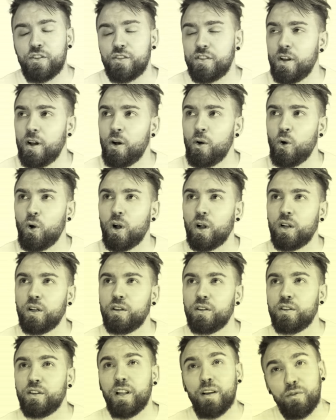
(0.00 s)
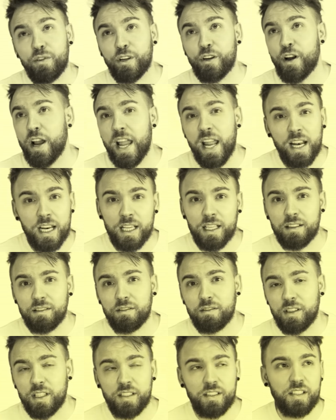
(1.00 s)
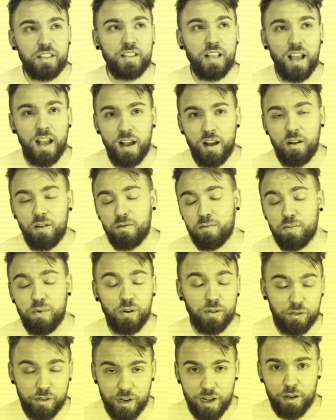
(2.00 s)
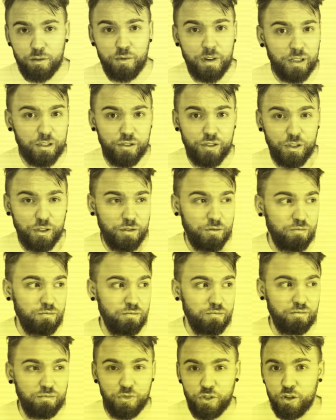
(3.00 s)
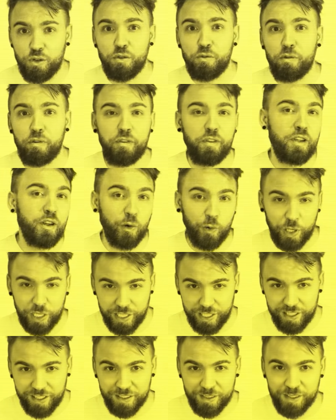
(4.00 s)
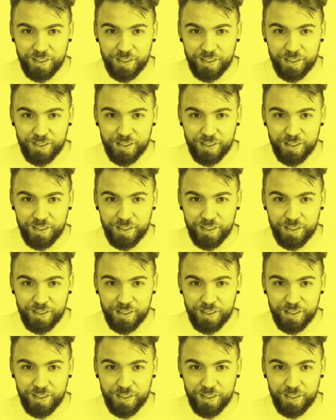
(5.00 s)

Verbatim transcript: so, love it or hate it, this is how Baudrillard wants to do theory.